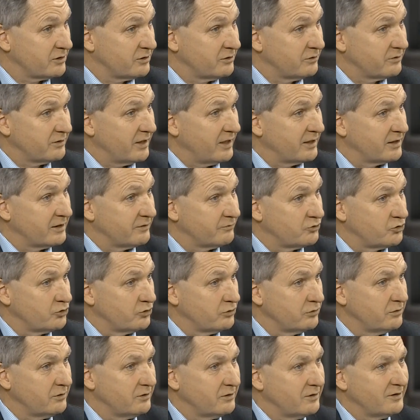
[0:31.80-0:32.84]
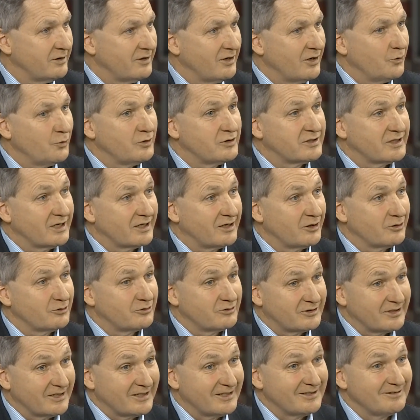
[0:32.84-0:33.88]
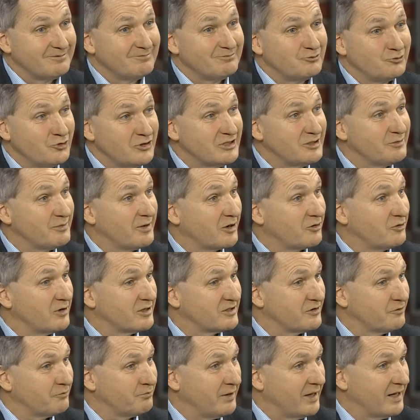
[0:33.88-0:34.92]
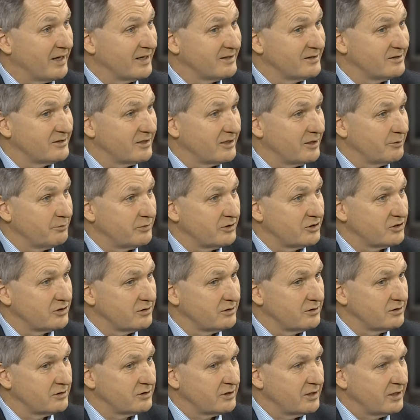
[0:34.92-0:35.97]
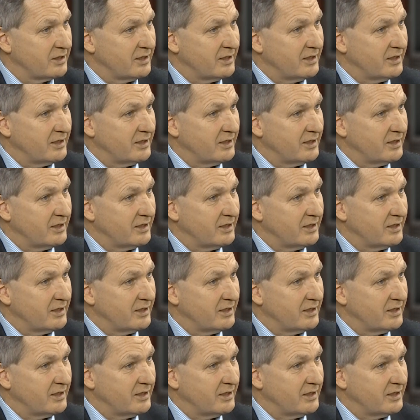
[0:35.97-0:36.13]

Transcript: ago, end of June. We set out reasonably aggressive plans and ambitions.